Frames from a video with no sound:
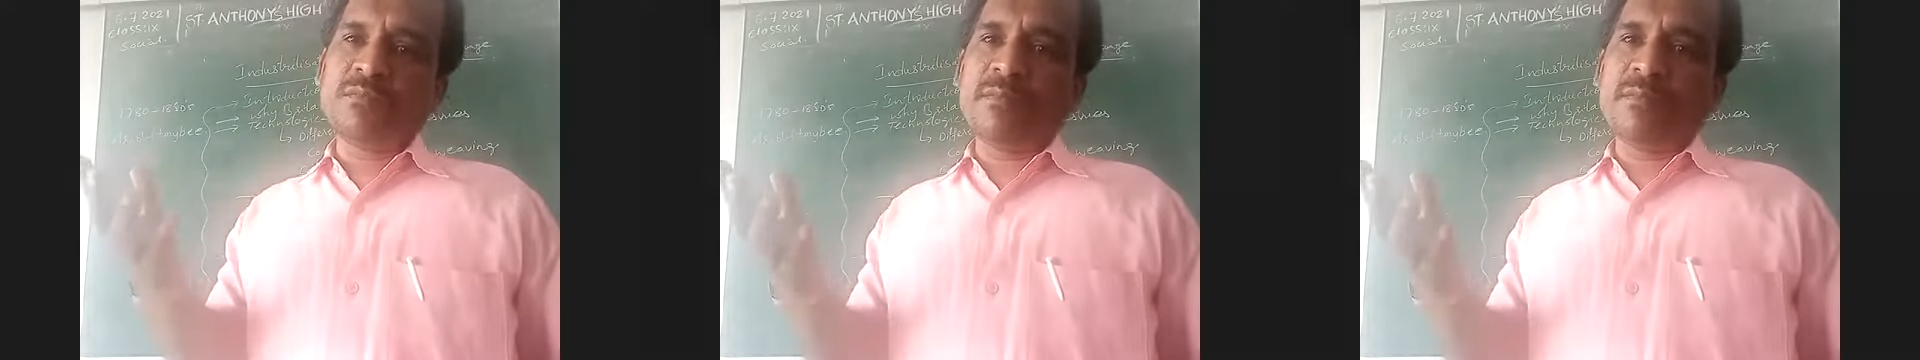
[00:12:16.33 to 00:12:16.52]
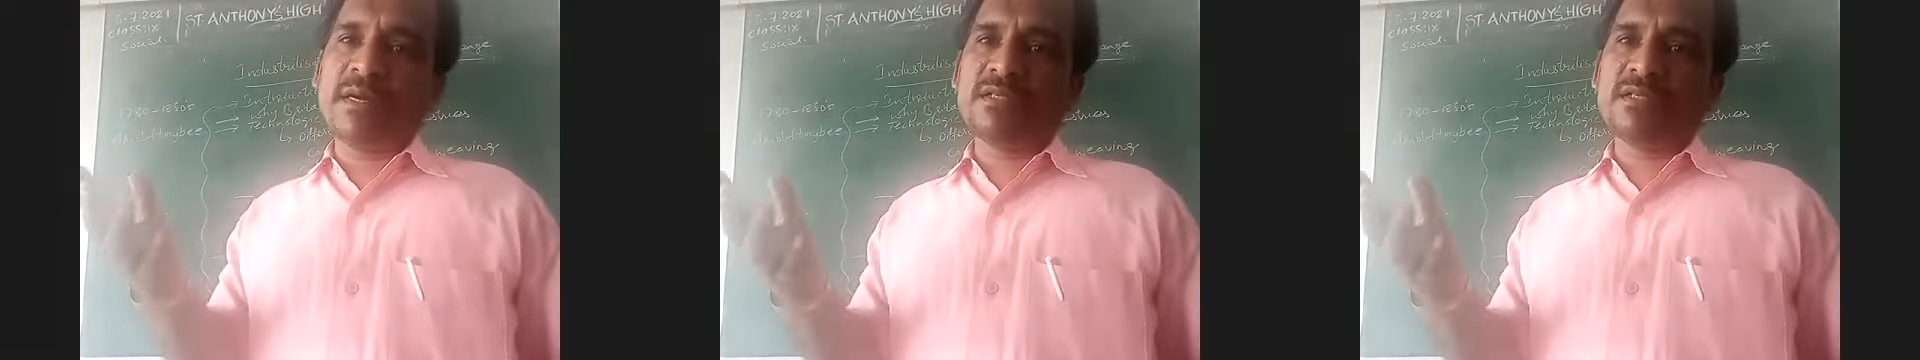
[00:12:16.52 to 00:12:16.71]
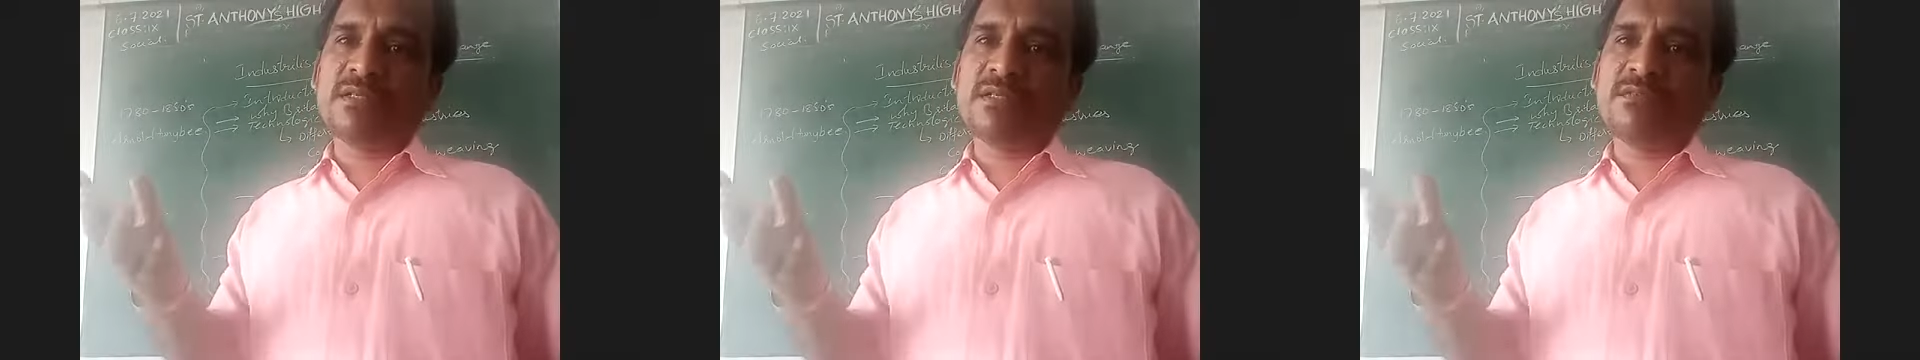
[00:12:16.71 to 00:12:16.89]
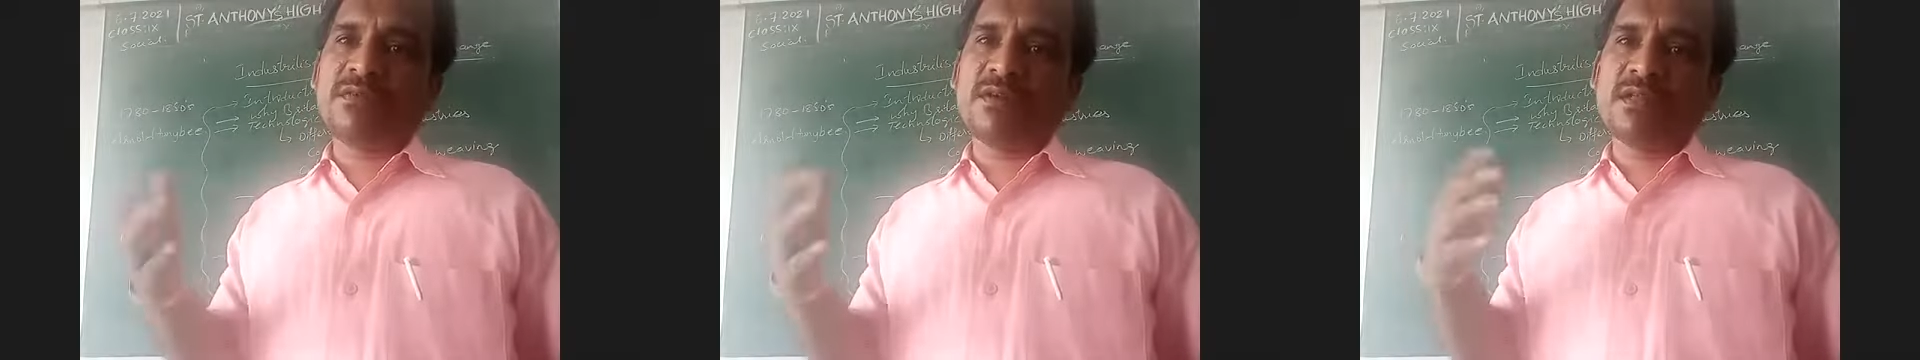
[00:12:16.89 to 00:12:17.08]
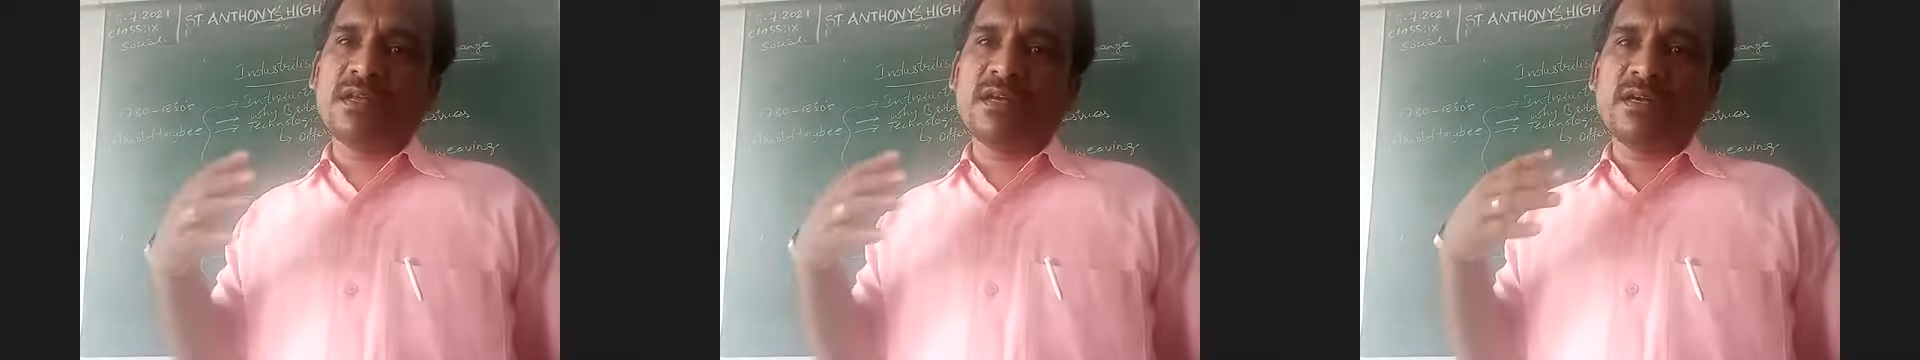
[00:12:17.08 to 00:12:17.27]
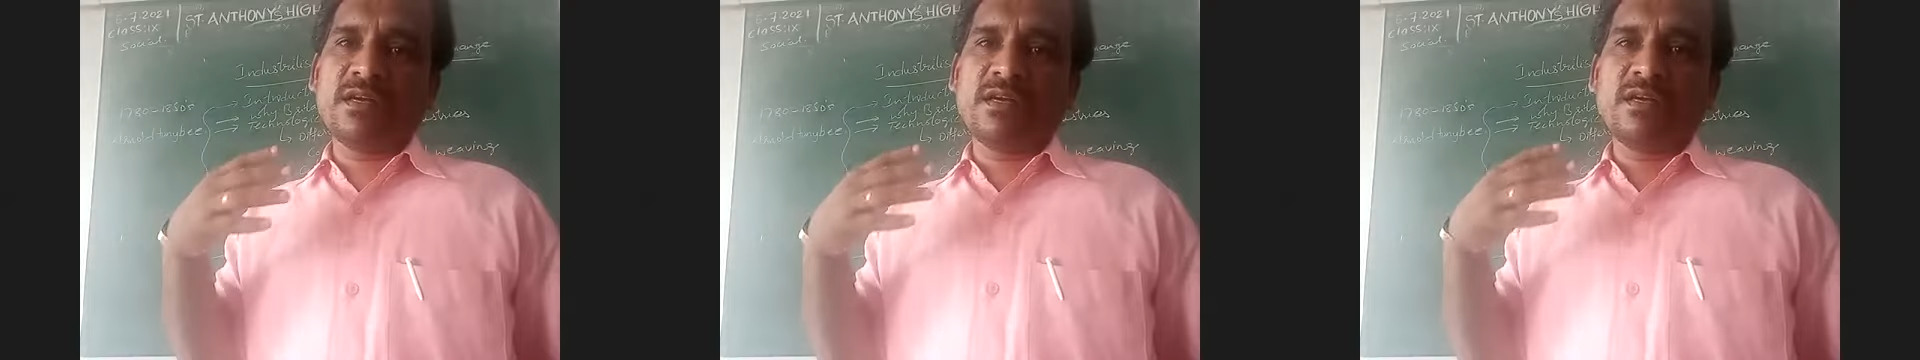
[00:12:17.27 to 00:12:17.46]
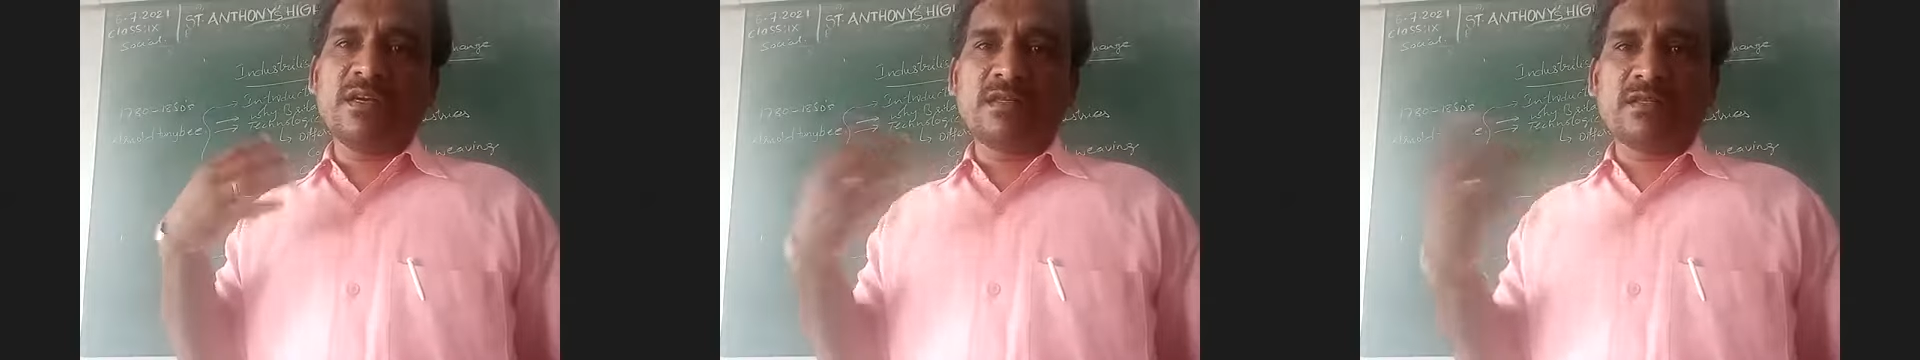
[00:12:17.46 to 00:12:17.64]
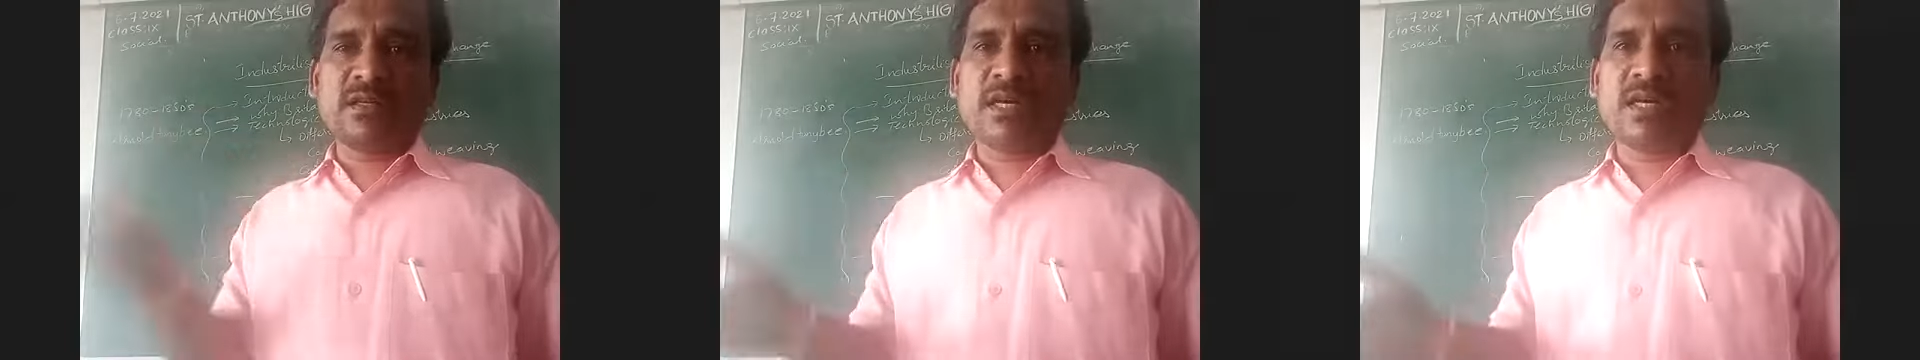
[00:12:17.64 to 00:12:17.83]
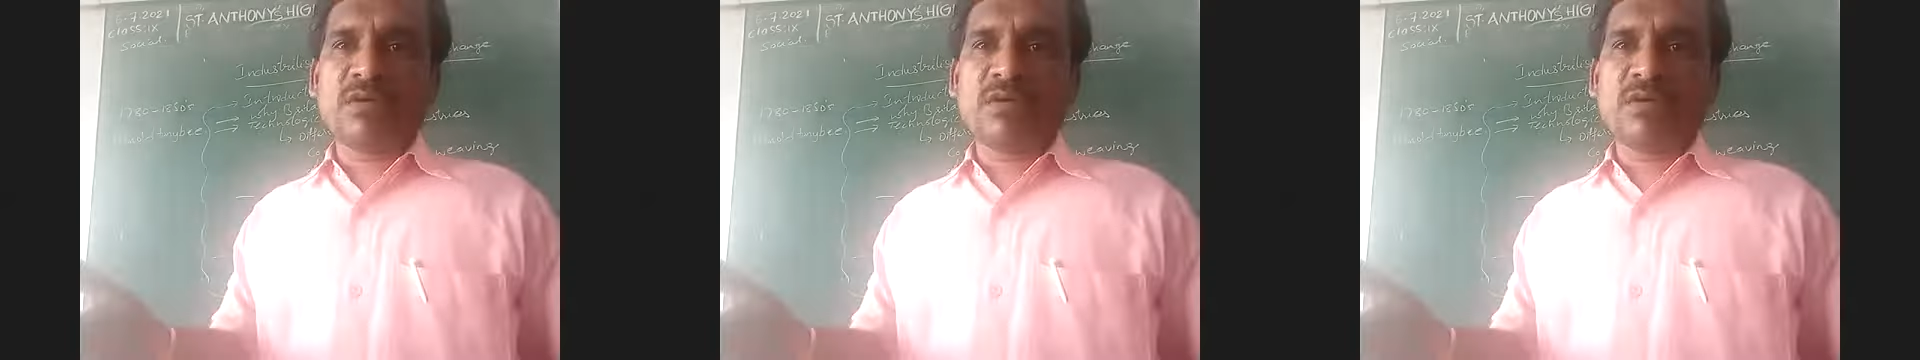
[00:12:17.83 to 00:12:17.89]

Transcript: best for the industrial